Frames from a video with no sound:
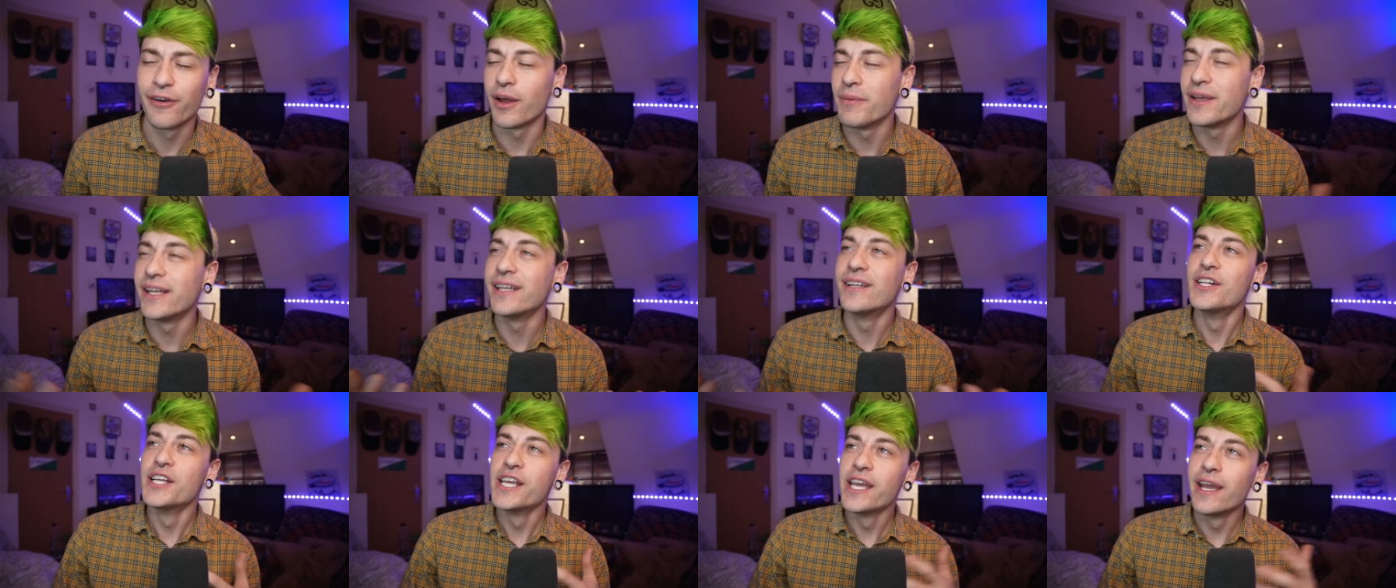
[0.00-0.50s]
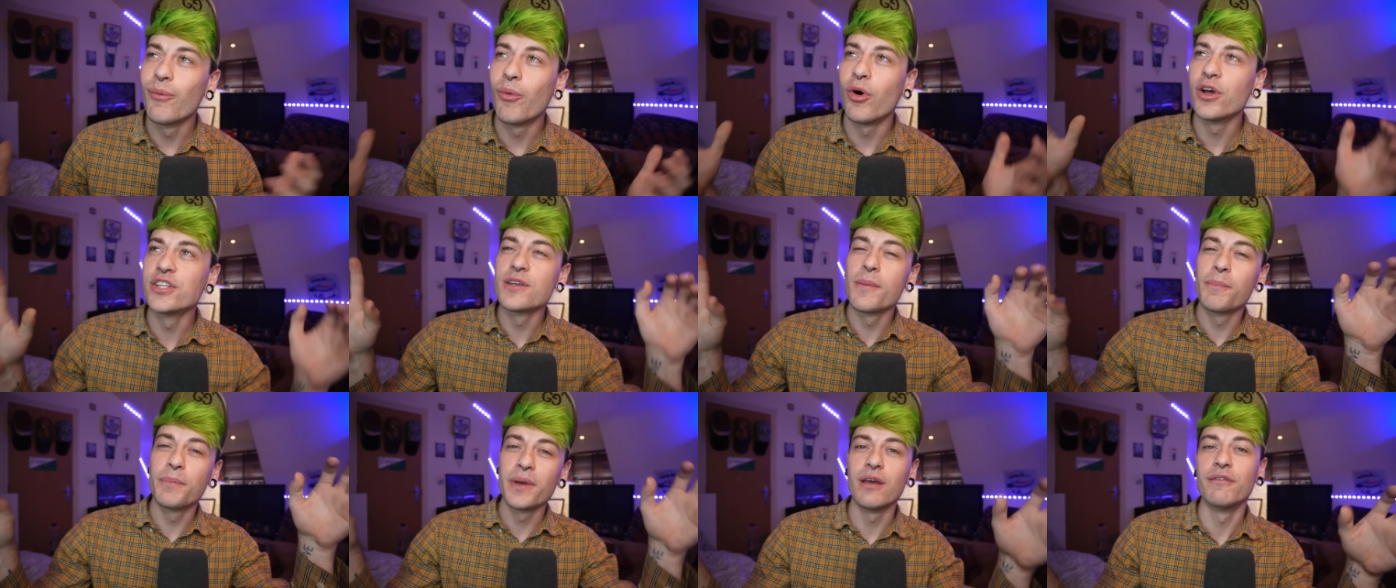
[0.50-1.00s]
I mean, it
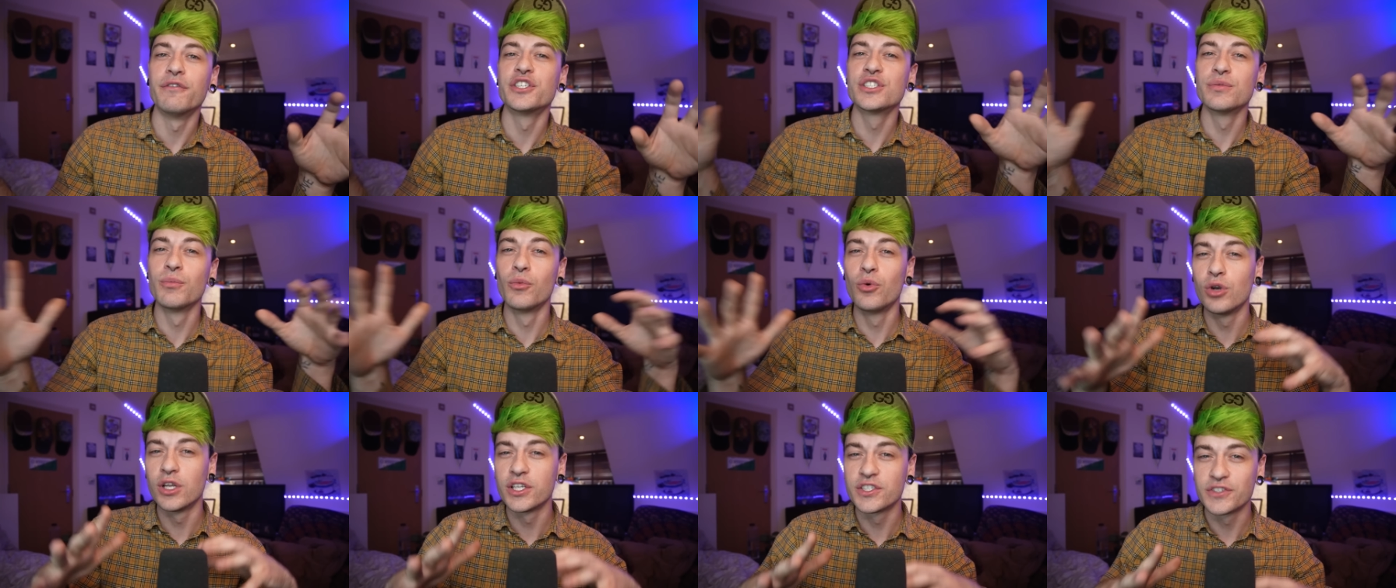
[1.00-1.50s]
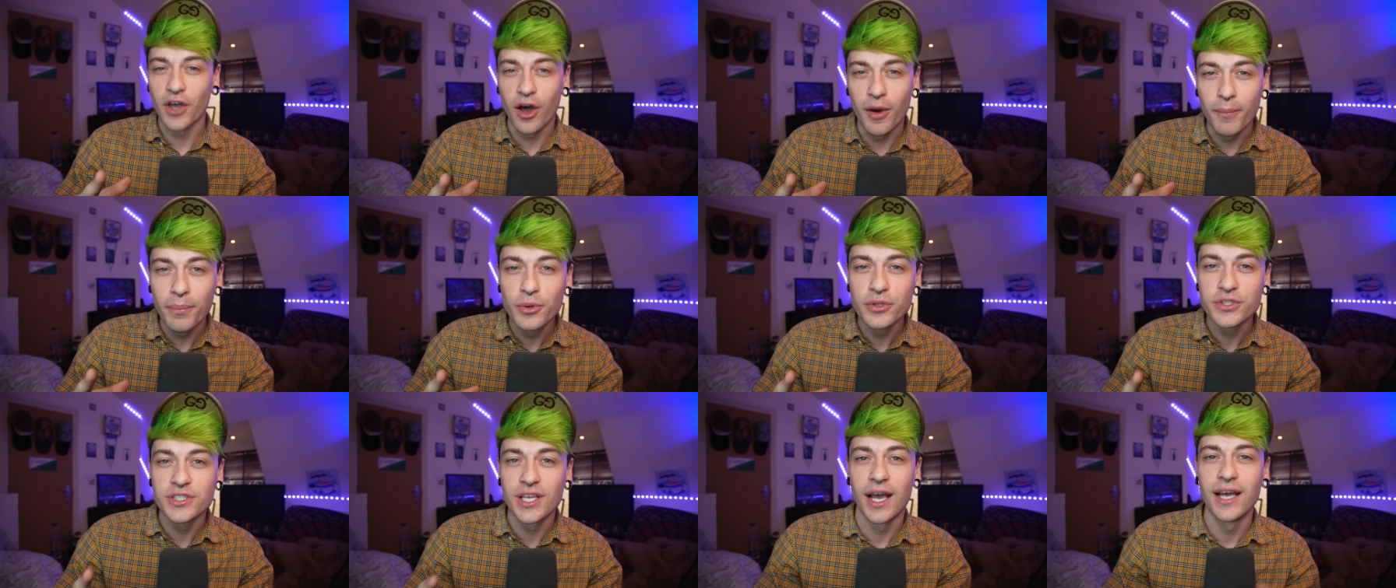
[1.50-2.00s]
was a bit of a smaller
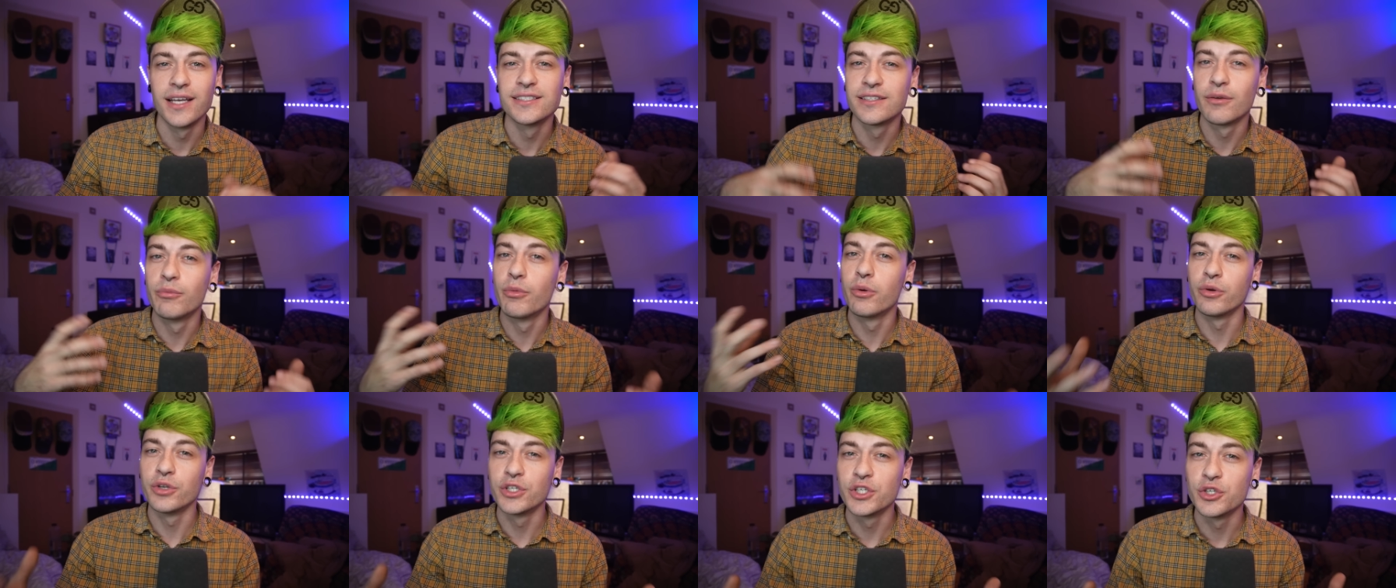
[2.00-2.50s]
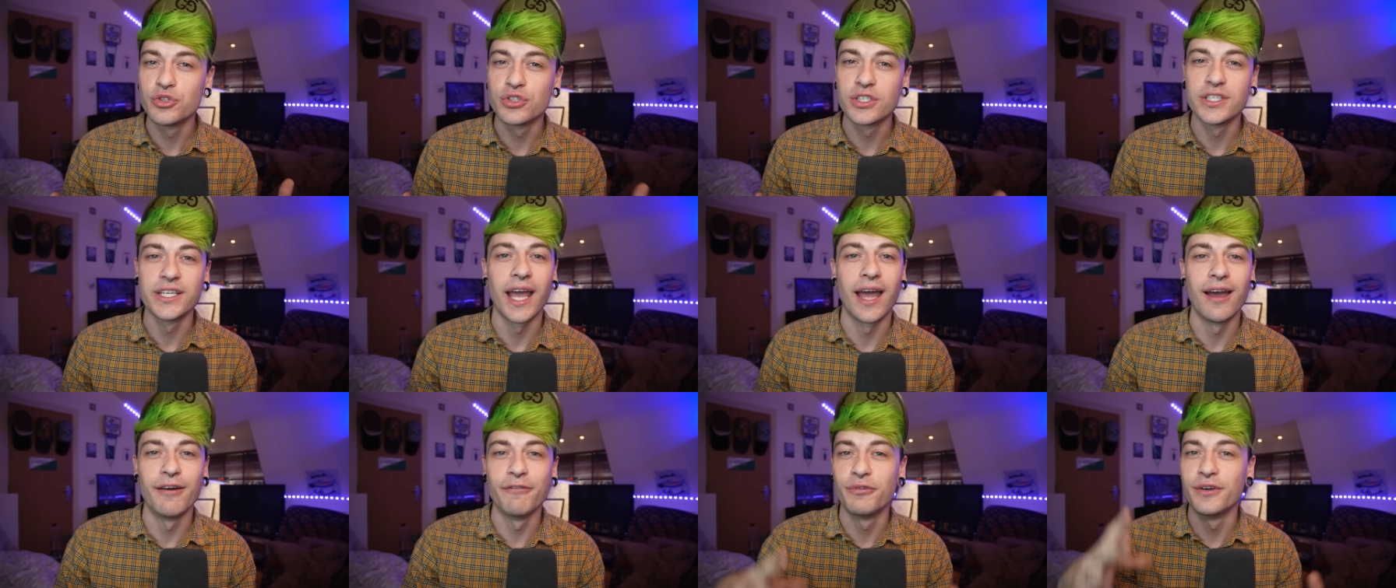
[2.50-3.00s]
sample size than we would usually
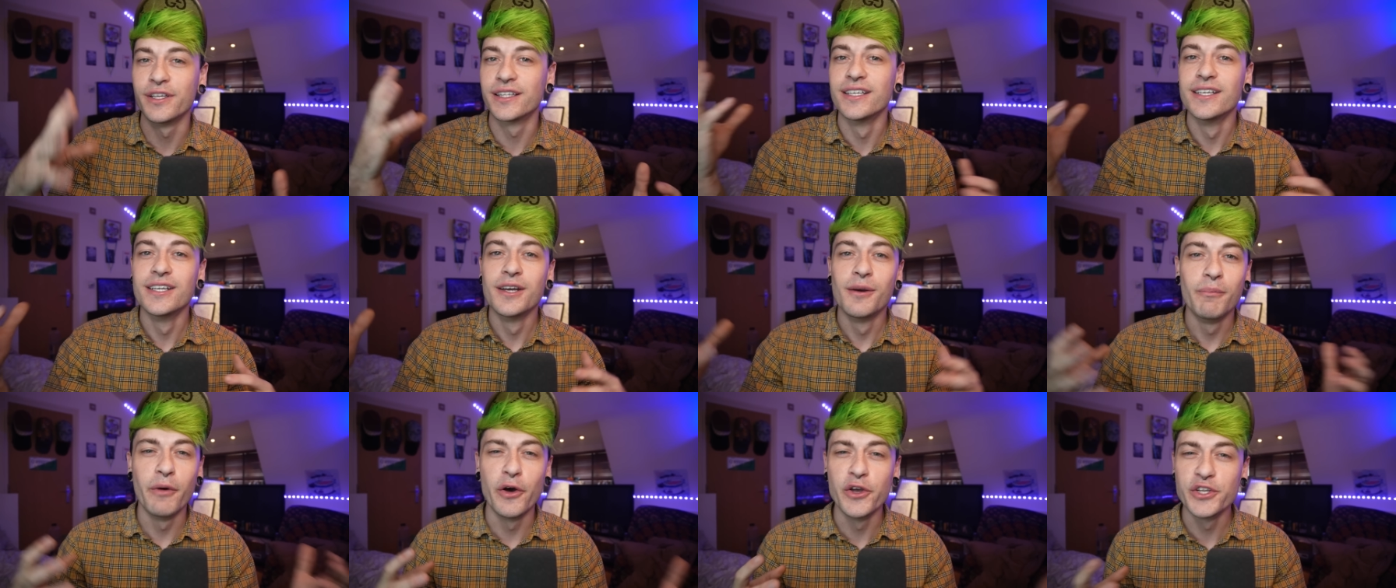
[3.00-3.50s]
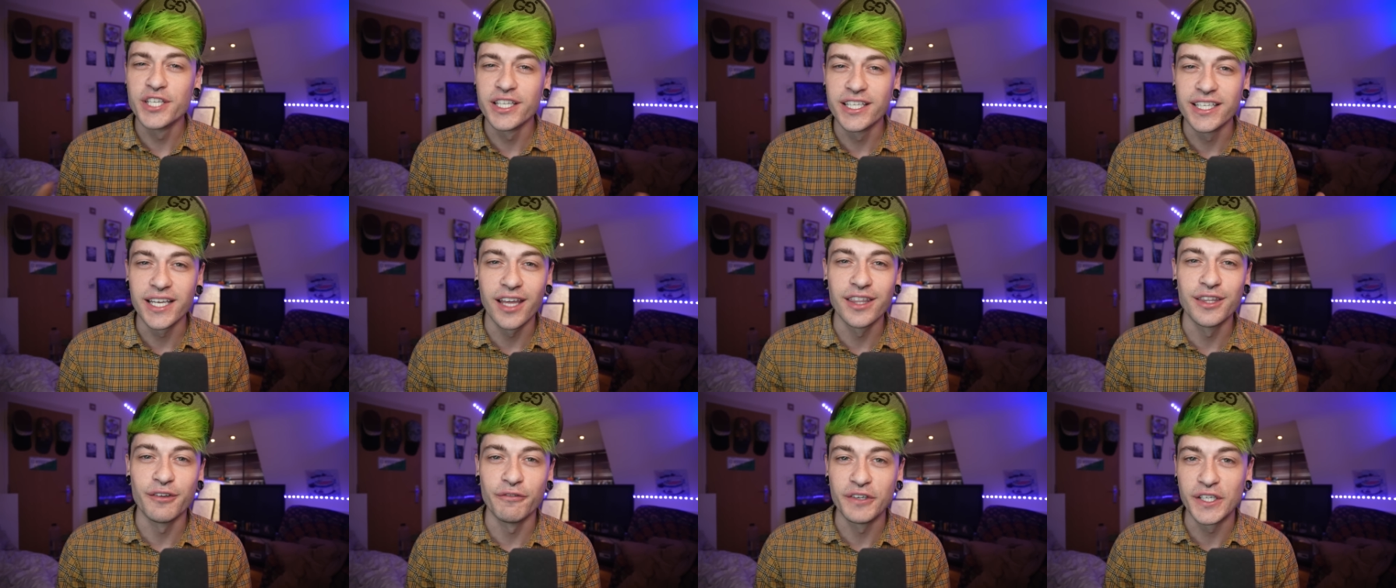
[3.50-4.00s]
have with most of the
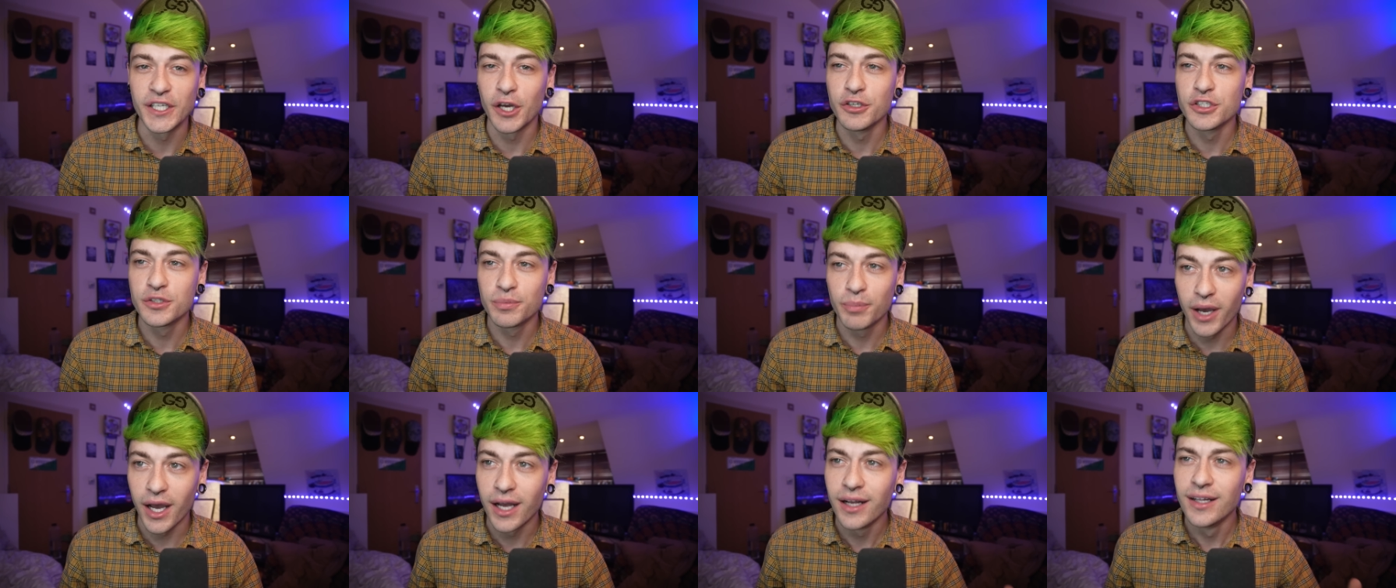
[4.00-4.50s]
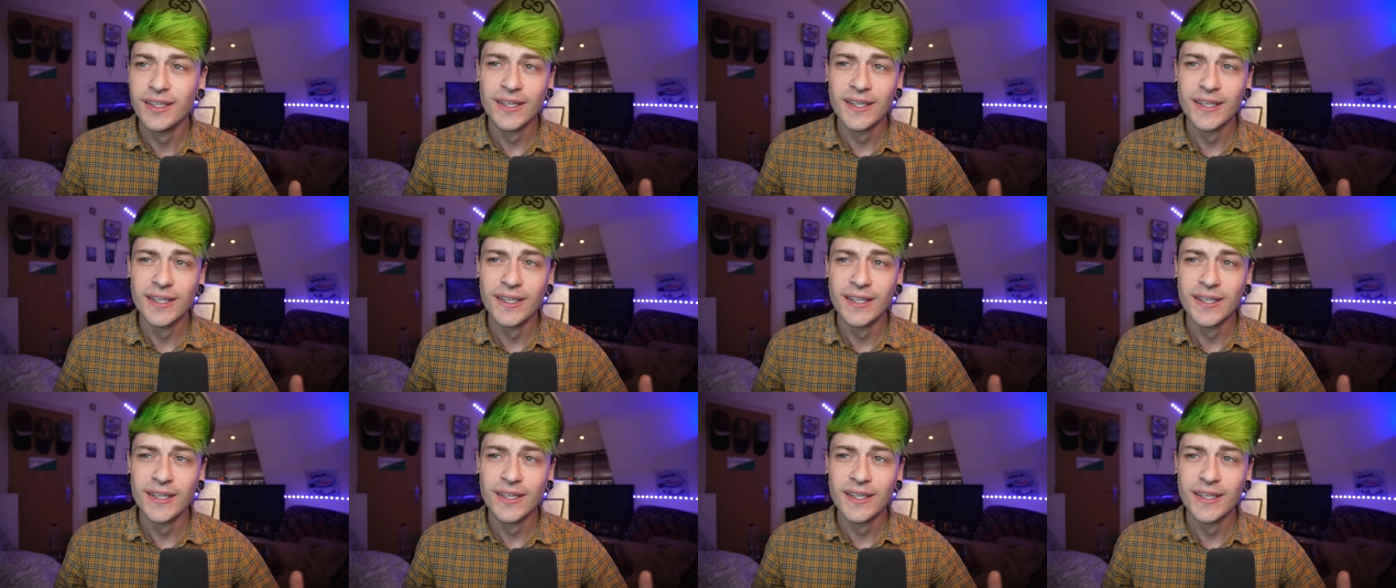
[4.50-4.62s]
other videos, but